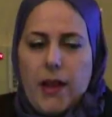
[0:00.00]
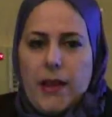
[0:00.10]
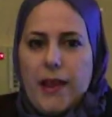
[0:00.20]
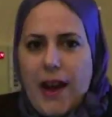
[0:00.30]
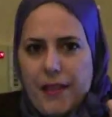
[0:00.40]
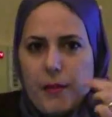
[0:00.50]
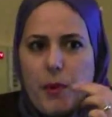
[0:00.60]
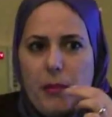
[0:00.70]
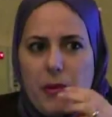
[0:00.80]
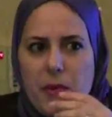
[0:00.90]
The other
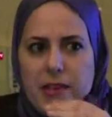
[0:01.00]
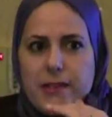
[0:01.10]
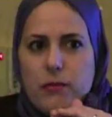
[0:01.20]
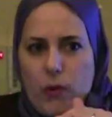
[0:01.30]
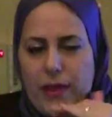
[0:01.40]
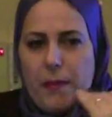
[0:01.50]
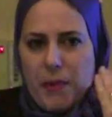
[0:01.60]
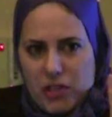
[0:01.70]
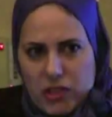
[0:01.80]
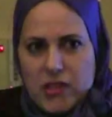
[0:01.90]
problem is when the
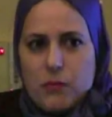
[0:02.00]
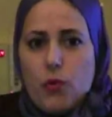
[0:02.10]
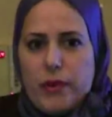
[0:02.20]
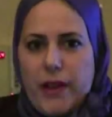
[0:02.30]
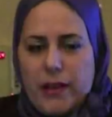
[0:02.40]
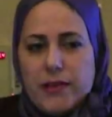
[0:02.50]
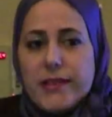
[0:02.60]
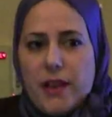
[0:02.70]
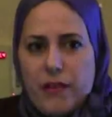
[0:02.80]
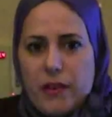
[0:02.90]
patient is more than
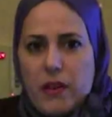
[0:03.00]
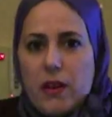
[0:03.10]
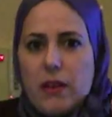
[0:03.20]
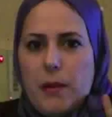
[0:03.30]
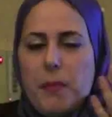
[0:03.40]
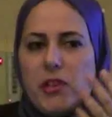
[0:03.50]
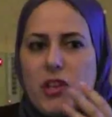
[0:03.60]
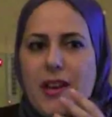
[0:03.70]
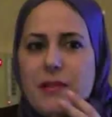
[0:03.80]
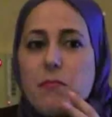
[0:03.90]
70, the
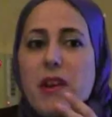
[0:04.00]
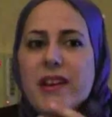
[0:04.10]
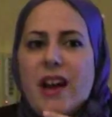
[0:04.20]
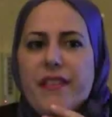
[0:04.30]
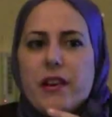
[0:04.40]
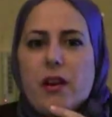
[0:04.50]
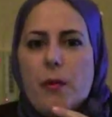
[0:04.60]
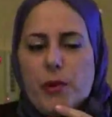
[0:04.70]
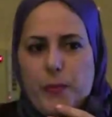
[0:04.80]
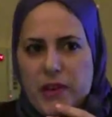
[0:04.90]
patient has many other
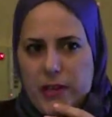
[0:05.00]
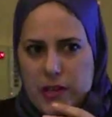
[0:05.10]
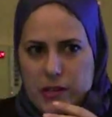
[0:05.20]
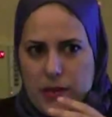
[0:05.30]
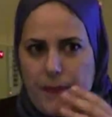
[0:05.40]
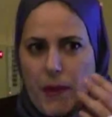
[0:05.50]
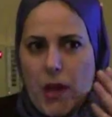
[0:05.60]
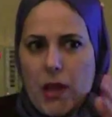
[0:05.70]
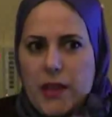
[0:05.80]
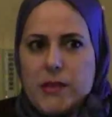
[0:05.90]
comorbidities.
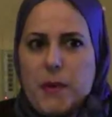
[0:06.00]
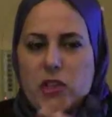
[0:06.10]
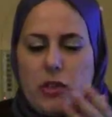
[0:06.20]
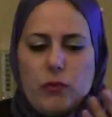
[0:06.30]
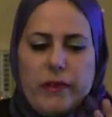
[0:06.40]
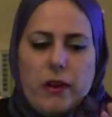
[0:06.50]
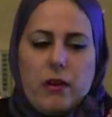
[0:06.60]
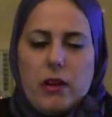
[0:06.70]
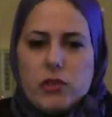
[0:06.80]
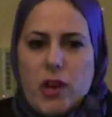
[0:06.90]
This patient with
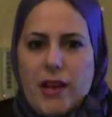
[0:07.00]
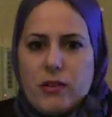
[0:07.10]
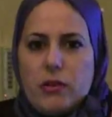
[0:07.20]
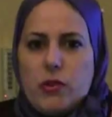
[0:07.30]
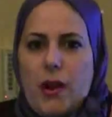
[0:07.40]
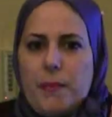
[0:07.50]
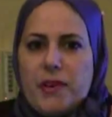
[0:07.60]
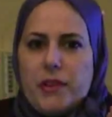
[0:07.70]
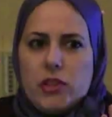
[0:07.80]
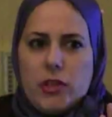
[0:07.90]
oncology has also
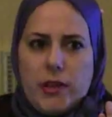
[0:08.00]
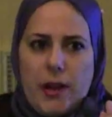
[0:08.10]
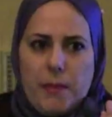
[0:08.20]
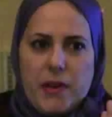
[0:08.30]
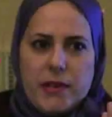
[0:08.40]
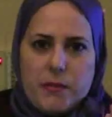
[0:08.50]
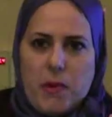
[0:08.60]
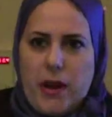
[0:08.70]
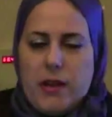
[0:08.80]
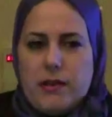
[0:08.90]
hypertension, diabetes,
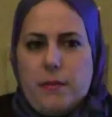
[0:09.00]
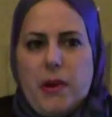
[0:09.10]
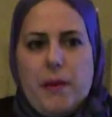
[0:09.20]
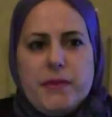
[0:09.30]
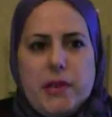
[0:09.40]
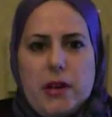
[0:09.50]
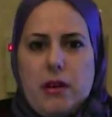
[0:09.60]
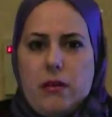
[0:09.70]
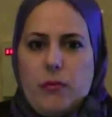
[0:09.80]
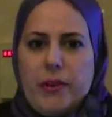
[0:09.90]
may has epilepsy,
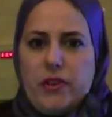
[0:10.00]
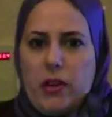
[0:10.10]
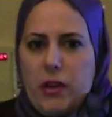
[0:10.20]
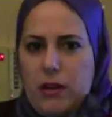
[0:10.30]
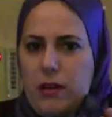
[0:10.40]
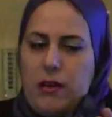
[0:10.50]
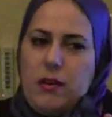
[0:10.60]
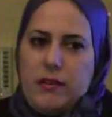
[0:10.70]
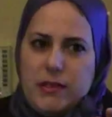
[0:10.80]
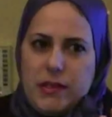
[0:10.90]
rheumatoid
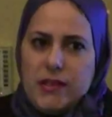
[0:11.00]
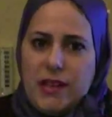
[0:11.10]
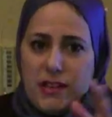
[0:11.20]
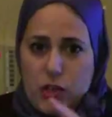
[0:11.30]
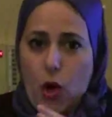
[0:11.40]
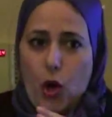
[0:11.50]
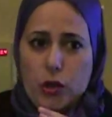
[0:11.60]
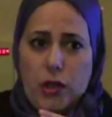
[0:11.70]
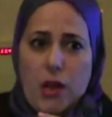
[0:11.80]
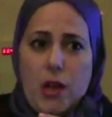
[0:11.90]
disease, and so on.
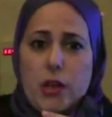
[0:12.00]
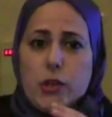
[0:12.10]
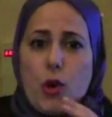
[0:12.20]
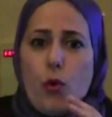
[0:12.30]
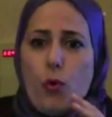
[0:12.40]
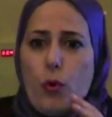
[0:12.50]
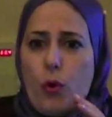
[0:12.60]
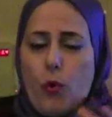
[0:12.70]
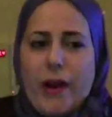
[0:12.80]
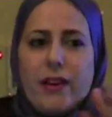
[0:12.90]
So
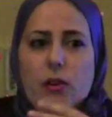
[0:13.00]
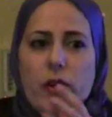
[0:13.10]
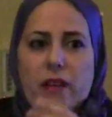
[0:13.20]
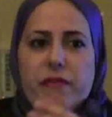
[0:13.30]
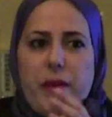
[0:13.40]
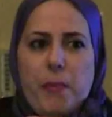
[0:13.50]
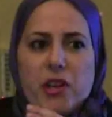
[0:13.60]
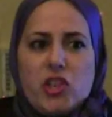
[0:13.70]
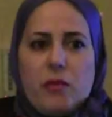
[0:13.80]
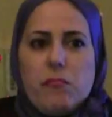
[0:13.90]
when you give the
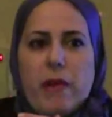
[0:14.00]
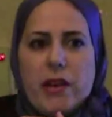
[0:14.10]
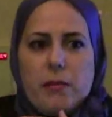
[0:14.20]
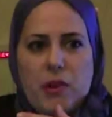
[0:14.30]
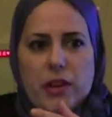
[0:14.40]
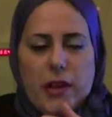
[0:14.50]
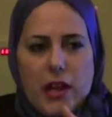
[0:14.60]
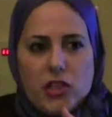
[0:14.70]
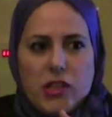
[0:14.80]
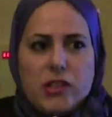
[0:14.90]
patient many
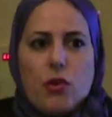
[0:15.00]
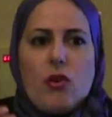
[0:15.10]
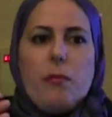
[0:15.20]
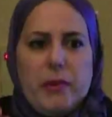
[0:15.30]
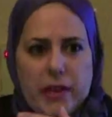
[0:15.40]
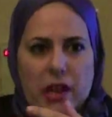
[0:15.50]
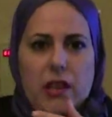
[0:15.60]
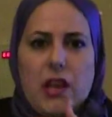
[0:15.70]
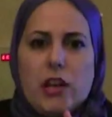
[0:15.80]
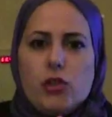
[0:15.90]
medications, you complicate
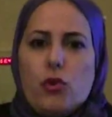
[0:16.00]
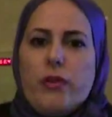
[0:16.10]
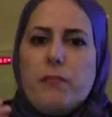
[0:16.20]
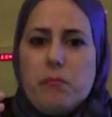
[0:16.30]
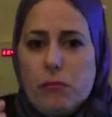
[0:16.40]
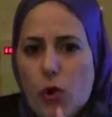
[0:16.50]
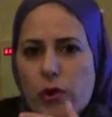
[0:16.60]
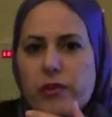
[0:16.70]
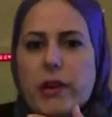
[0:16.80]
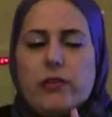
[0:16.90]
the issue,
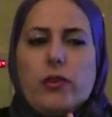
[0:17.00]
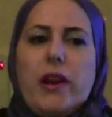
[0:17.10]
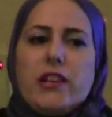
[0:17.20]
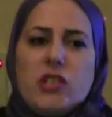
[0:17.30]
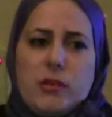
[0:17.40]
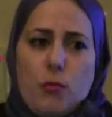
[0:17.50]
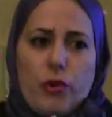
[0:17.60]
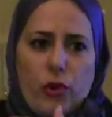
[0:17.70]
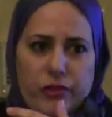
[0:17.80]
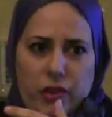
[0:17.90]
more interactions, more
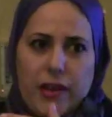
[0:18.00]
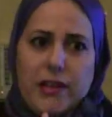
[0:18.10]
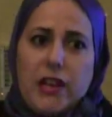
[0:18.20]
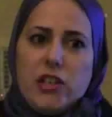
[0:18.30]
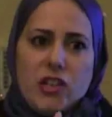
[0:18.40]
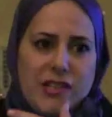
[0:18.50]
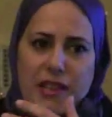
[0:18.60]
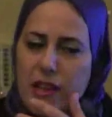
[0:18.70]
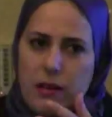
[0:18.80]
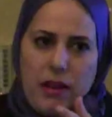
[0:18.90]
contraindications,
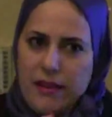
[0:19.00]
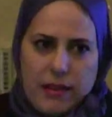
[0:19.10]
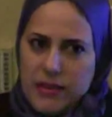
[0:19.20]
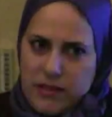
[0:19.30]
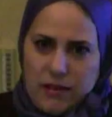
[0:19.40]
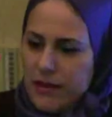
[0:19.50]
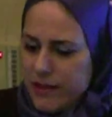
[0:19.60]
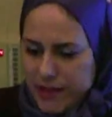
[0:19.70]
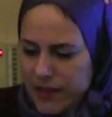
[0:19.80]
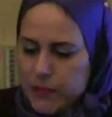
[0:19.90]
and it's
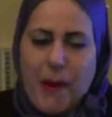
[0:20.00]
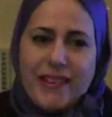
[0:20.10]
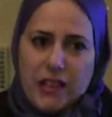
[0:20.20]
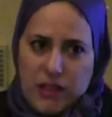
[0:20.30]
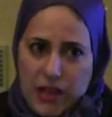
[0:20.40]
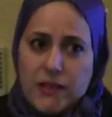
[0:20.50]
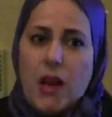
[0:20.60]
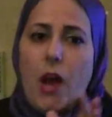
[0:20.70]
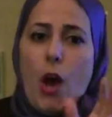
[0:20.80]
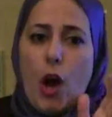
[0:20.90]
expected that
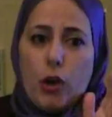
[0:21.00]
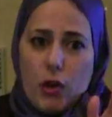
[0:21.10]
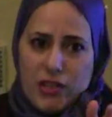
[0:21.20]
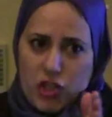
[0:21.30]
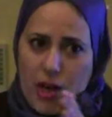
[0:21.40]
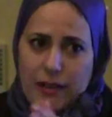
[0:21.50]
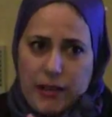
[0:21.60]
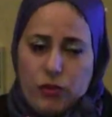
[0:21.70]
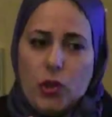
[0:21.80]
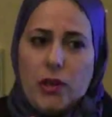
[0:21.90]
oncology and
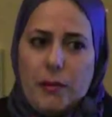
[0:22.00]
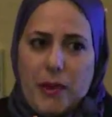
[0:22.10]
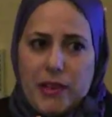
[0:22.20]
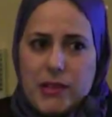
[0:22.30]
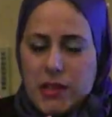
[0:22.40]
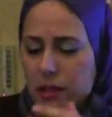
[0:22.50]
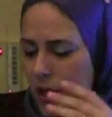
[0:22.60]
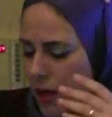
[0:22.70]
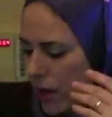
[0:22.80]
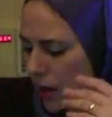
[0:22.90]
internal medicine
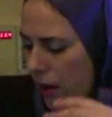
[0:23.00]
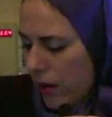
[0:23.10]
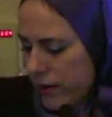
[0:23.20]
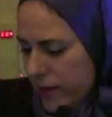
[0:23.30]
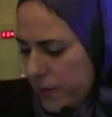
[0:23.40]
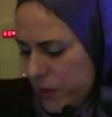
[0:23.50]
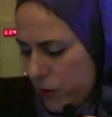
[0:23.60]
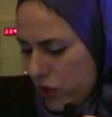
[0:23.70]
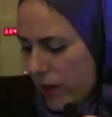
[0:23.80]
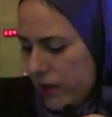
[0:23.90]
are
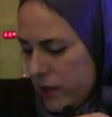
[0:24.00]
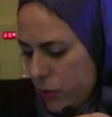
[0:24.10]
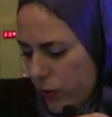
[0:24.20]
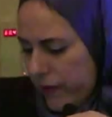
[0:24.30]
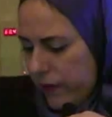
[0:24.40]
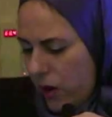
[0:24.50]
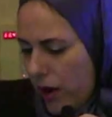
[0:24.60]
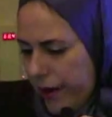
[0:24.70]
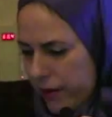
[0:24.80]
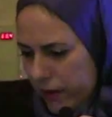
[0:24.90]
subspecialties with
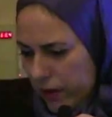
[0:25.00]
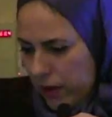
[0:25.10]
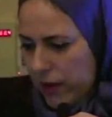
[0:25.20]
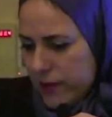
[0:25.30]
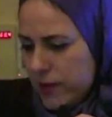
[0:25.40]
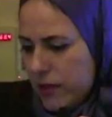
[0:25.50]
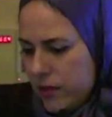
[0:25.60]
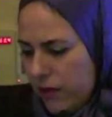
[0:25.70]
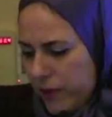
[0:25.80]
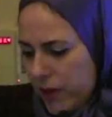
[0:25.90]
higher incidence
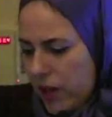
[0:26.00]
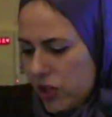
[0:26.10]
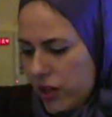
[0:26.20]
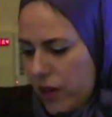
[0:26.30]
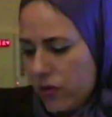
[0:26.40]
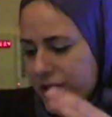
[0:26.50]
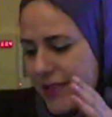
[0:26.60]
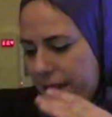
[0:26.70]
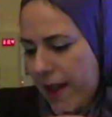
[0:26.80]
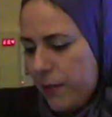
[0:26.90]
of medication errors
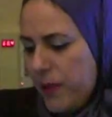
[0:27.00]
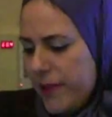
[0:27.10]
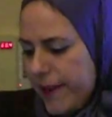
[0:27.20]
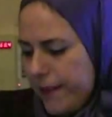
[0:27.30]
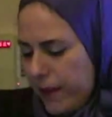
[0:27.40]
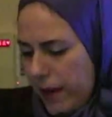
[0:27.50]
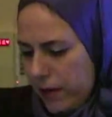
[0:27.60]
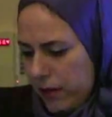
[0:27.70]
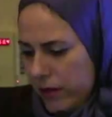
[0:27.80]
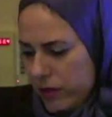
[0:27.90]
than pediatric
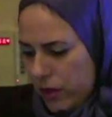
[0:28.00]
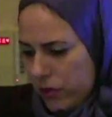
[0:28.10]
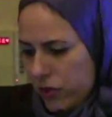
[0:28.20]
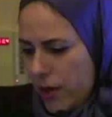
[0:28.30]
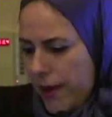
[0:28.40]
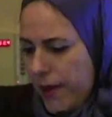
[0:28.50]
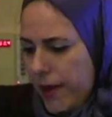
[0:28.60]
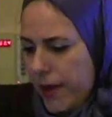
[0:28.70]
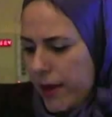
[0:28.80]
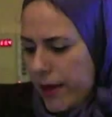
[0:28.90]
and cardiology.
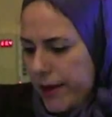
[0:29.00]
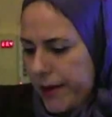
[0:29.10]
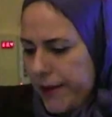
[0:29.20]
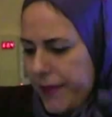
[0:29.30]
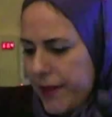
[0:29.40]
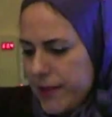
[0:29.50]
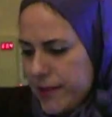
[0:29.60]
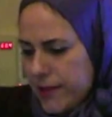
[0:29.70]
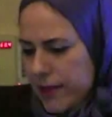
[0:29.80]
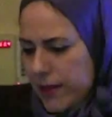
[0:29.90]

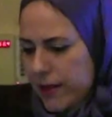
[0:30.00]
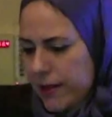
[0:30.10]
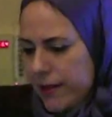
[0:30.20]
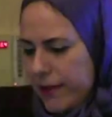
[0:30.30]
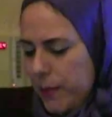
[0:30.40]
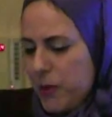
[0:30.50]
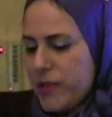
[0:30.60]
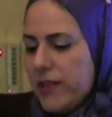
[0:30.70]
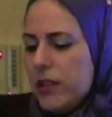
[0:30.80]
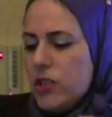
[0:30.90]
The
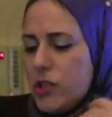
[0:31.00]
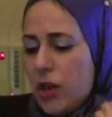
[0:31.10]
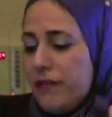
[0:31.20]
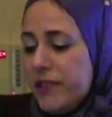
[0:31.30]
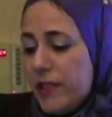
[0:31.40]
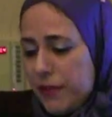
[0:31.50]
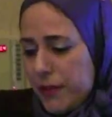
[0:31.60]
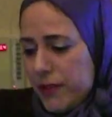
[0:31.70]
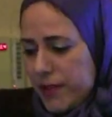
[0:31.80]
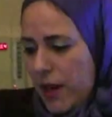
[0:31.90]
percentages of
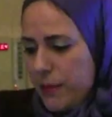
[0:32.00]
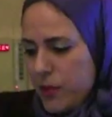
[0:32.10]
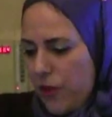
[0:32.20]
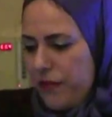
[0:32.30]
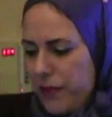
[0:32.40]
different types of